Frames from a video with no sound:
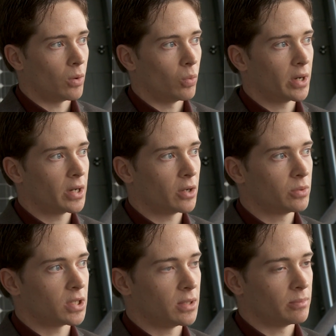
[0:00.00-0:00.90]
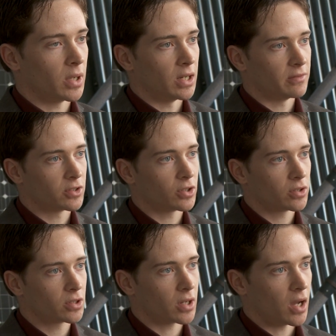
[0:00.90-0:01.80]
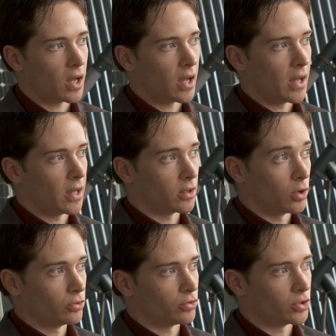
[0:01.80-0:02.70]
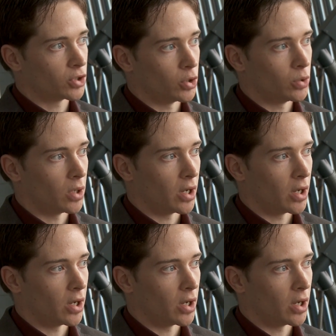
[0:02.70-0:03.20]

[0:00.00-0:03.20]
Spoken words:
When I was in my Leaving Cert, going through school,